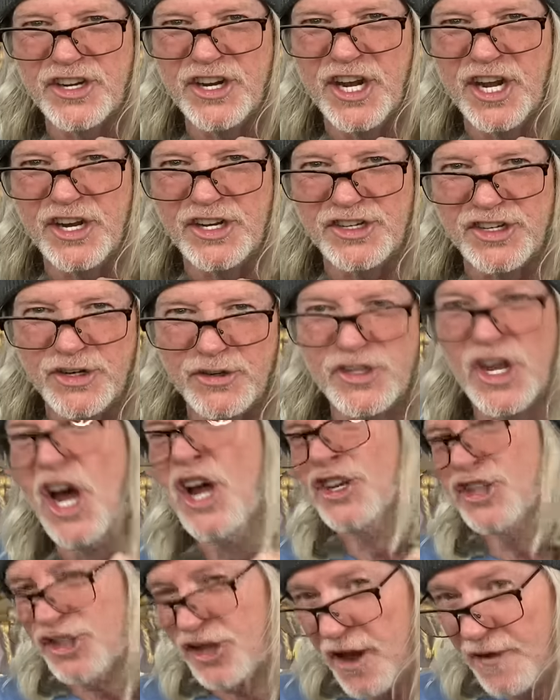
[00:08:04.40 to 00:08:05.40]
issues.
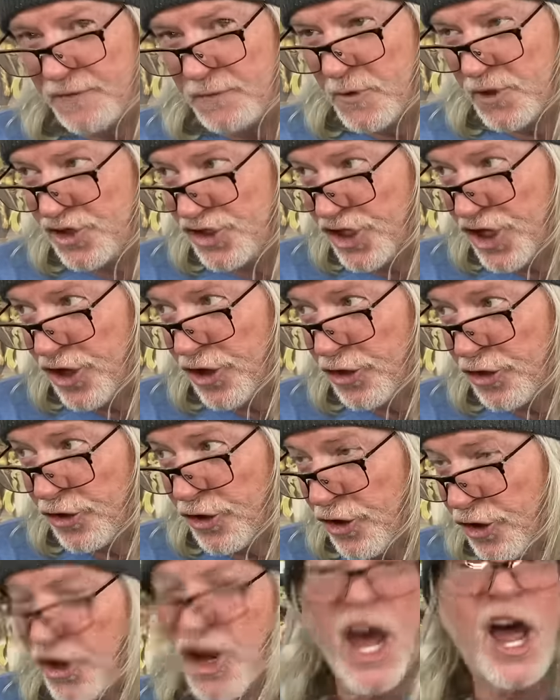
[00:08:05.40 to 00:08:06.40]
Soft Machine
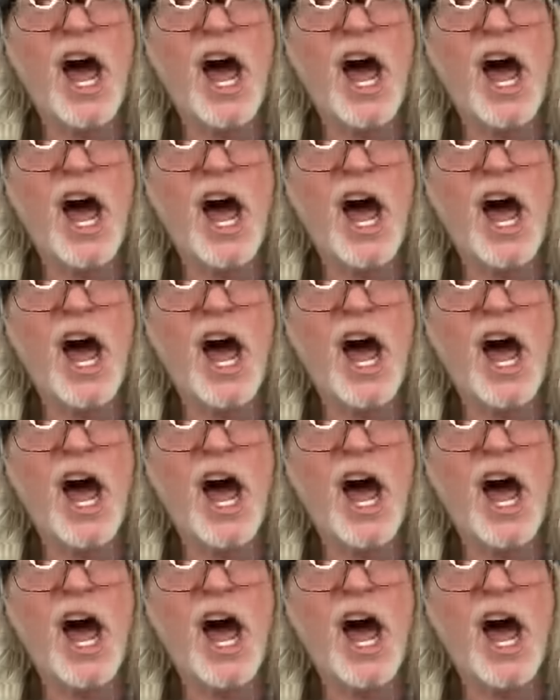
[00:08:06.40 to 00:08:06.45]
third.